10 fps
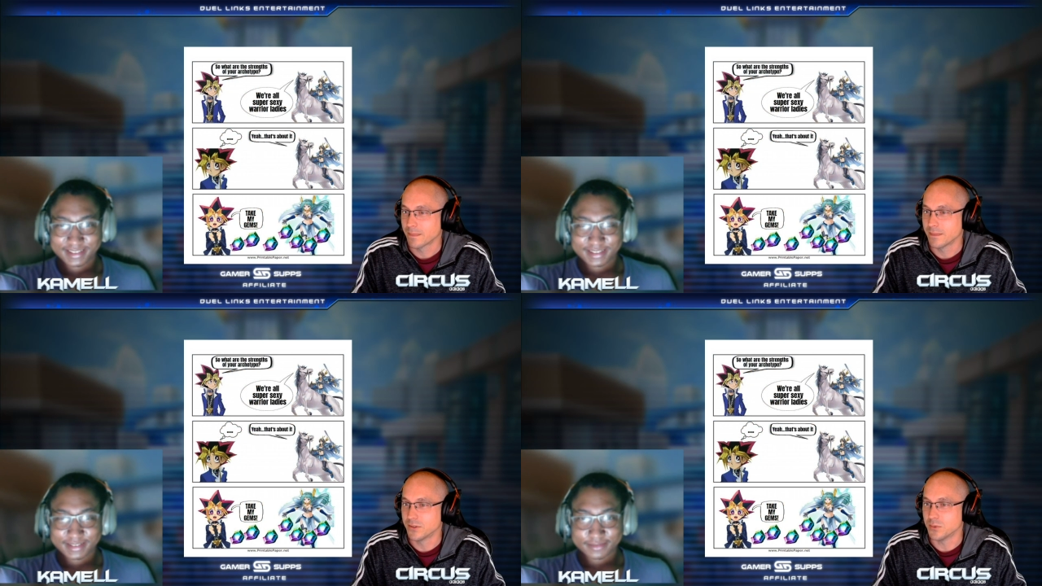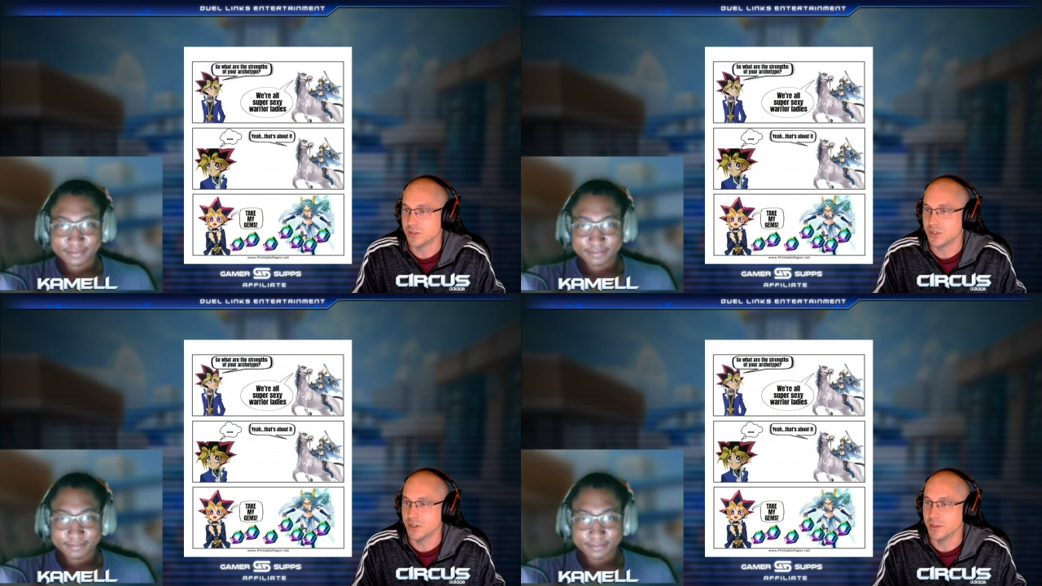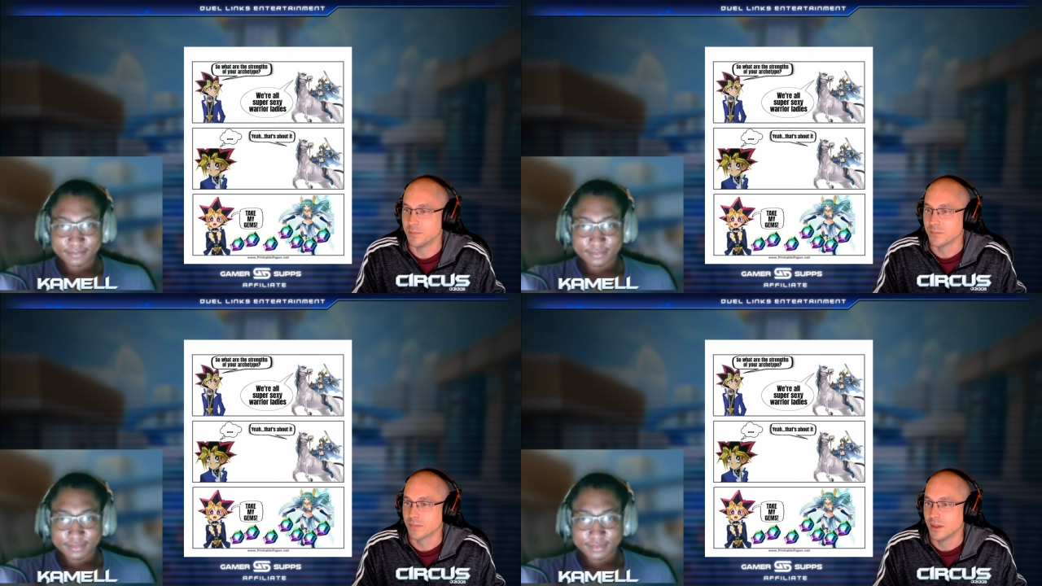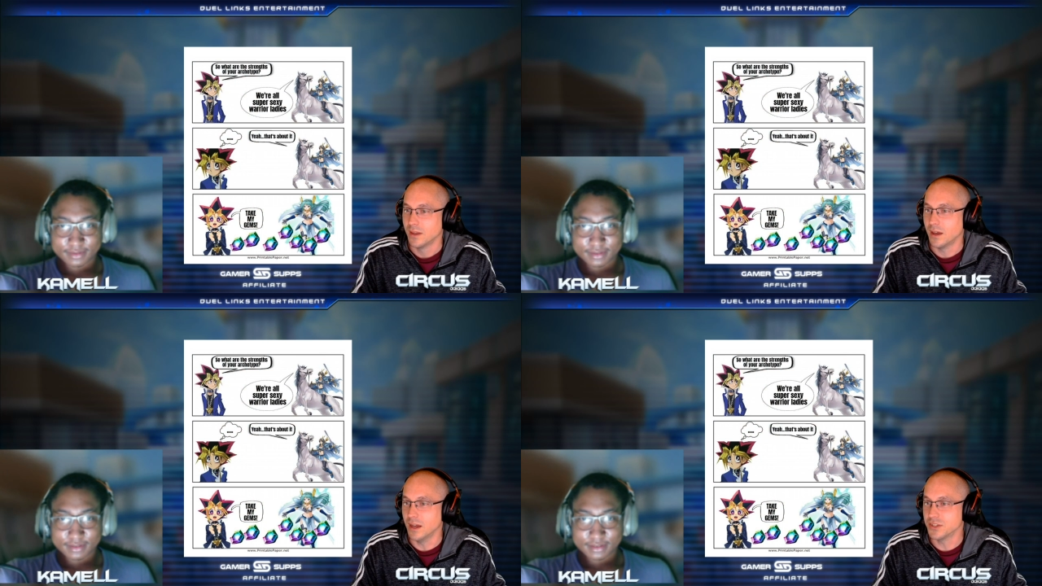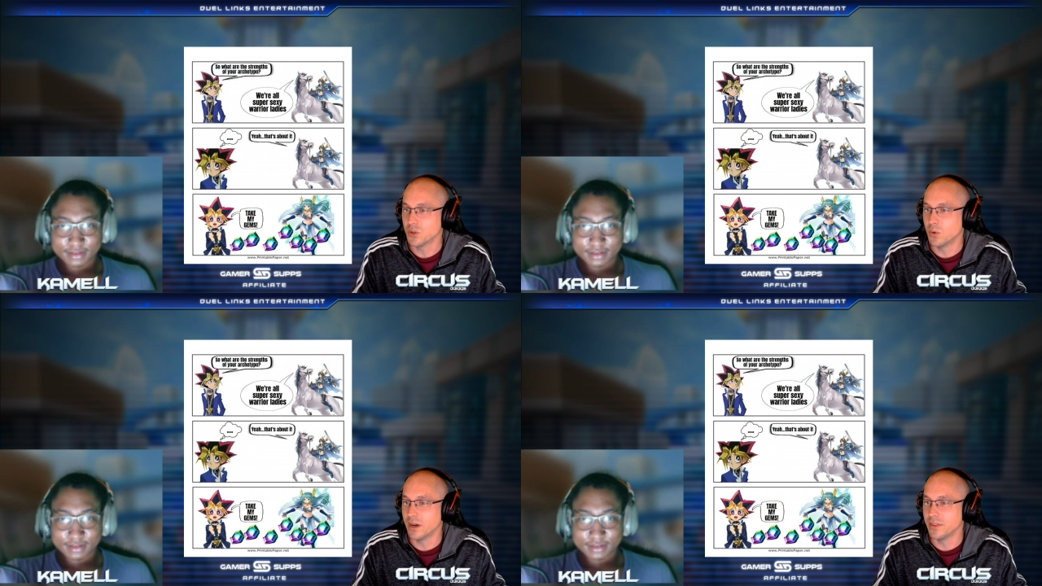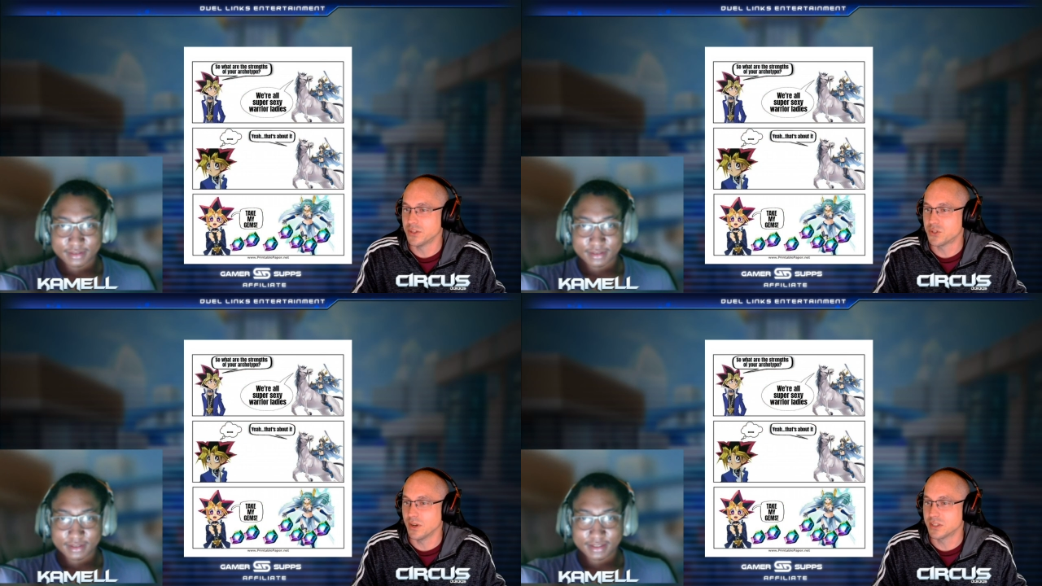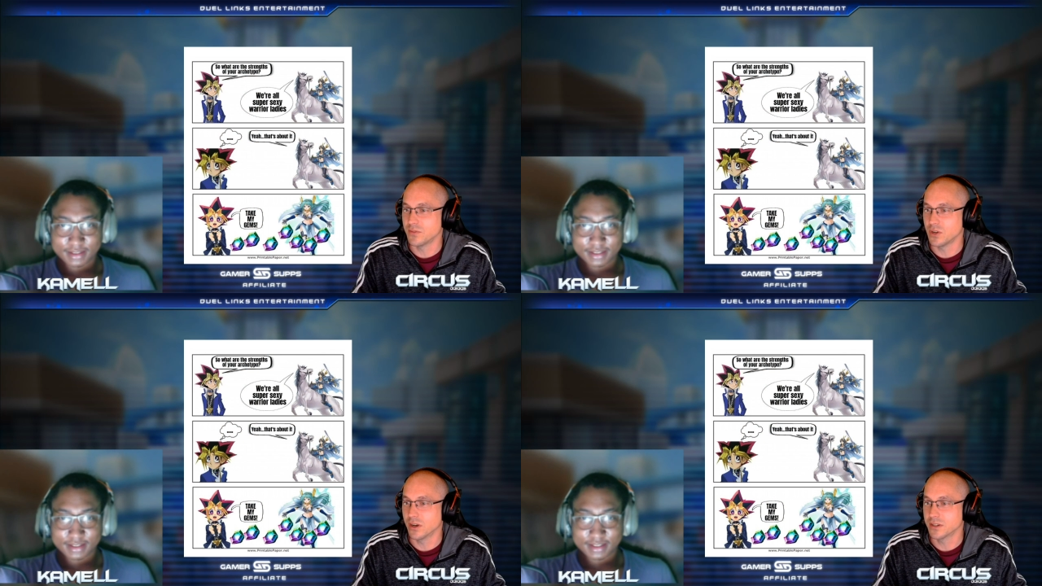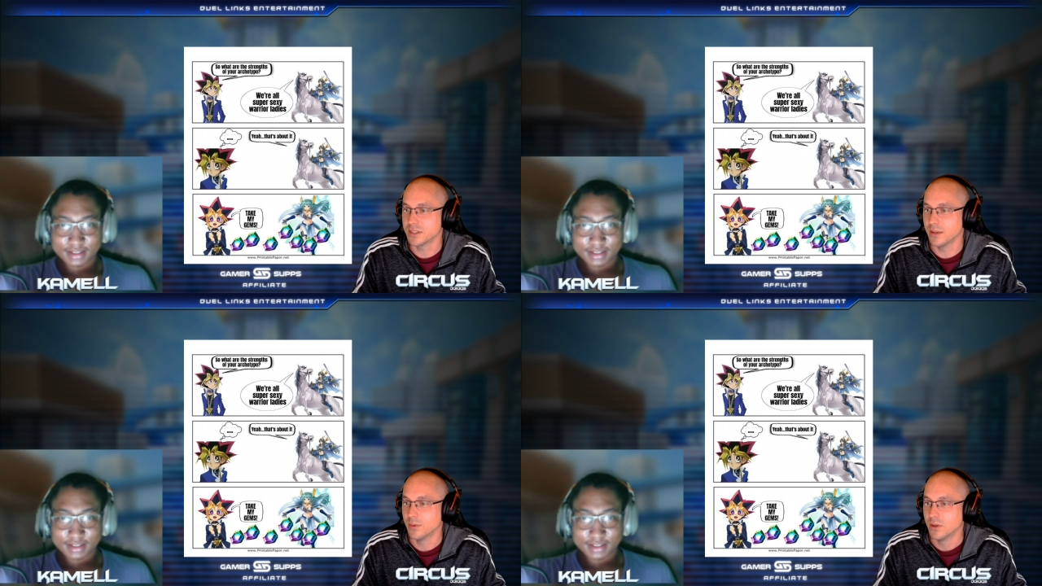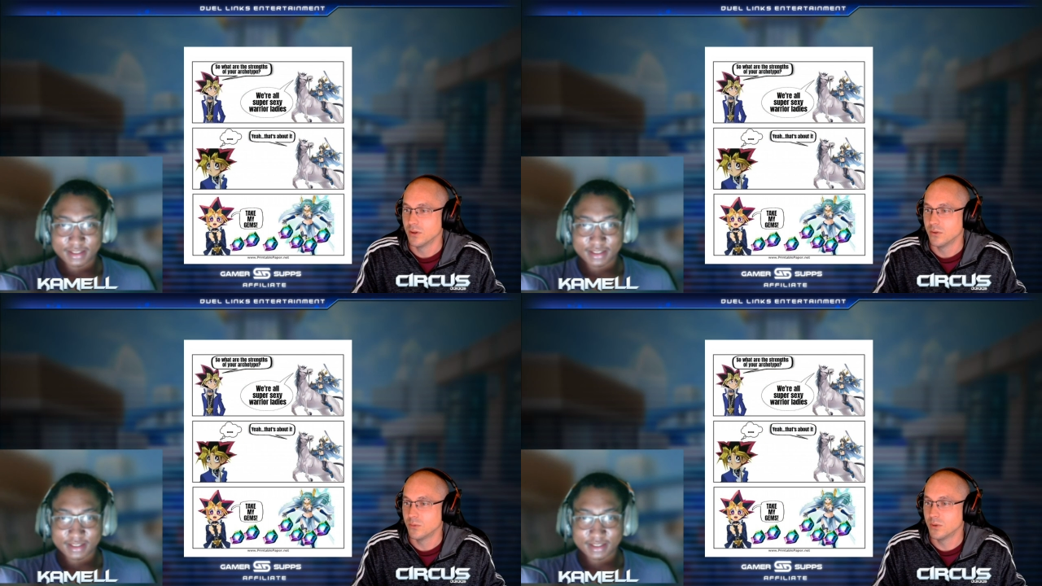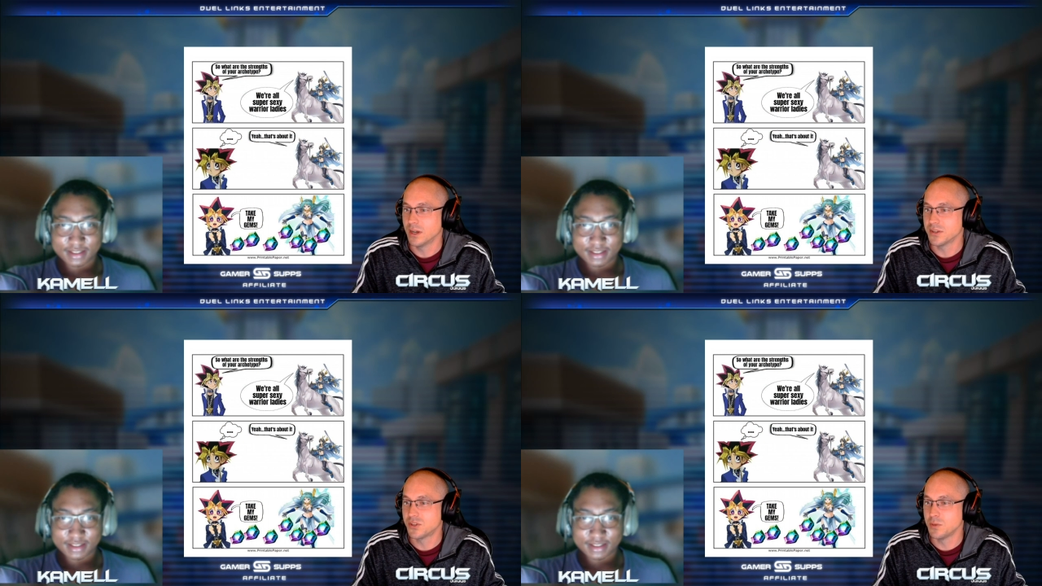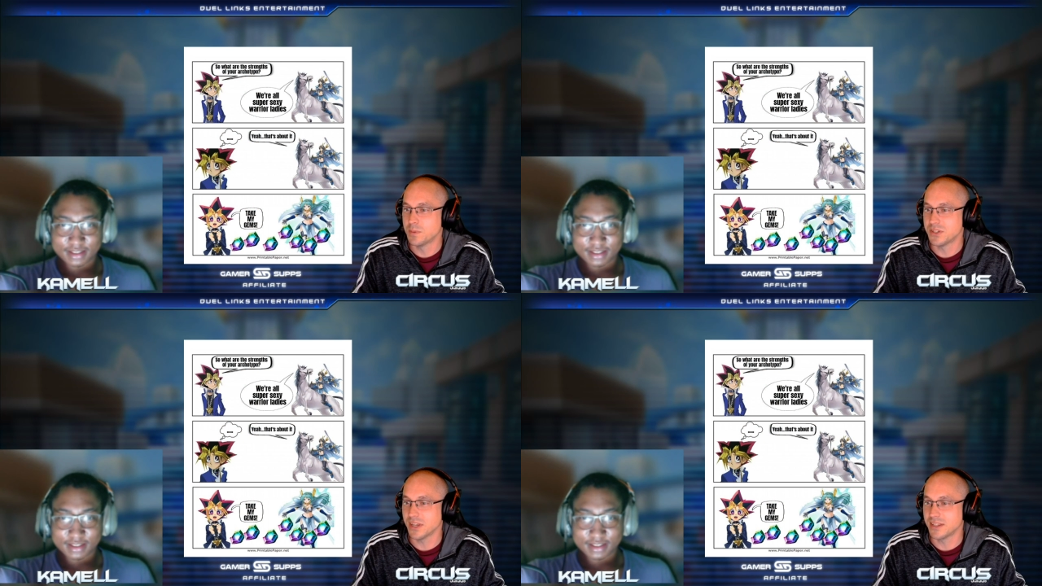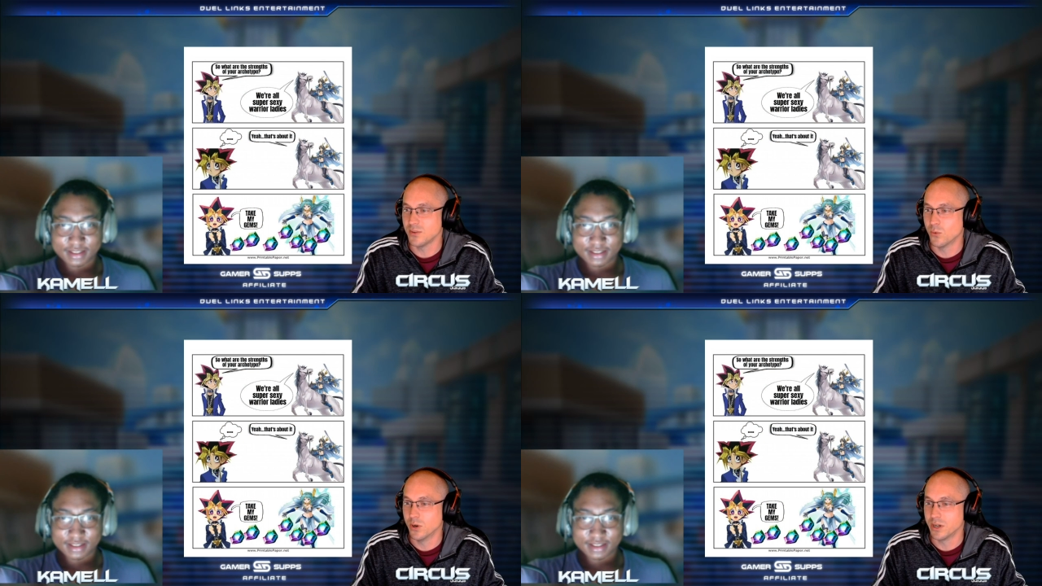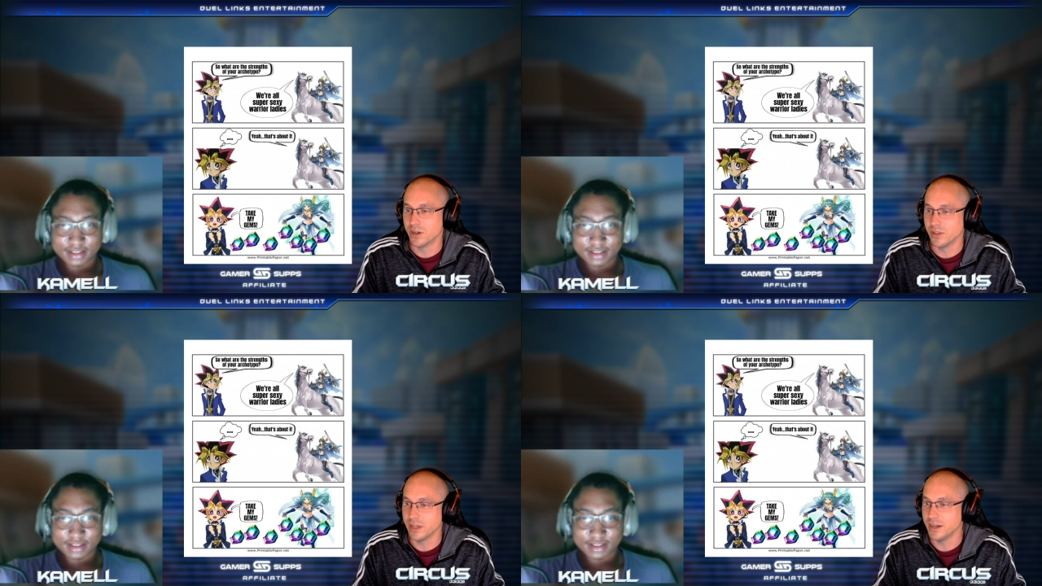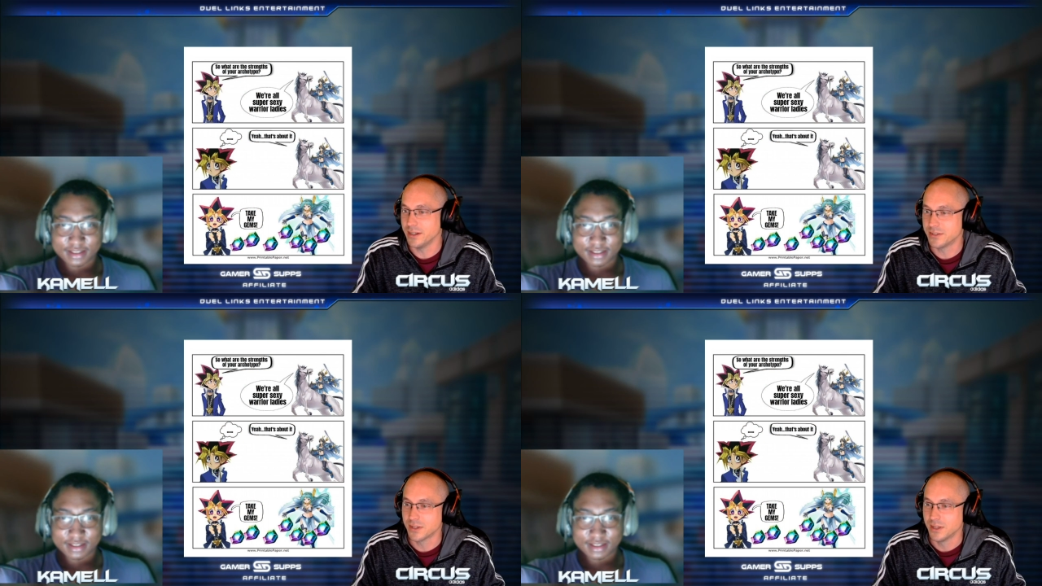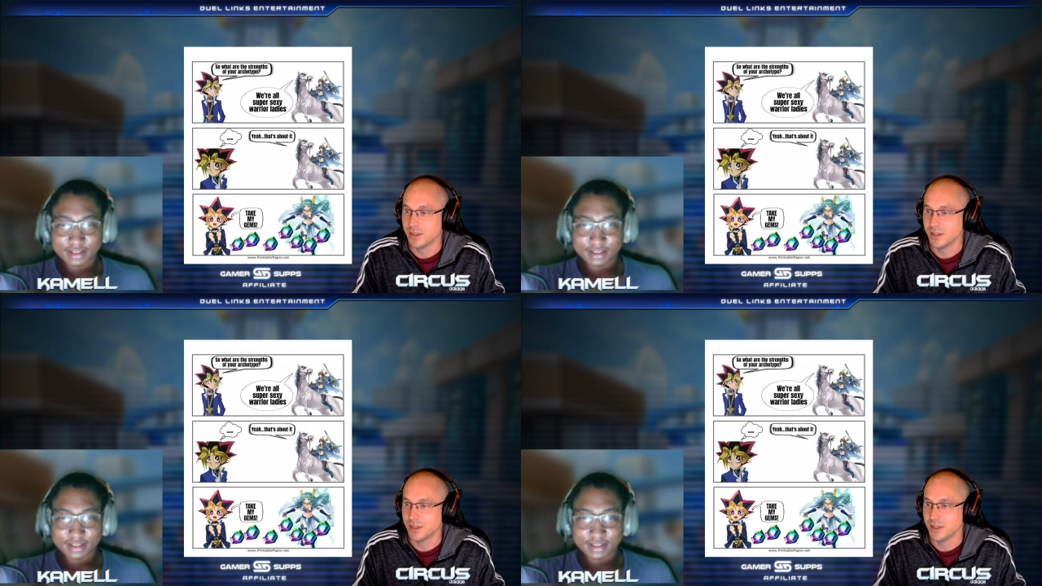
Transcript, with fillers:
Speaker 1: This one's good. Uh, so what are the strengths of your archetype? We're all super sexy warrior ladies.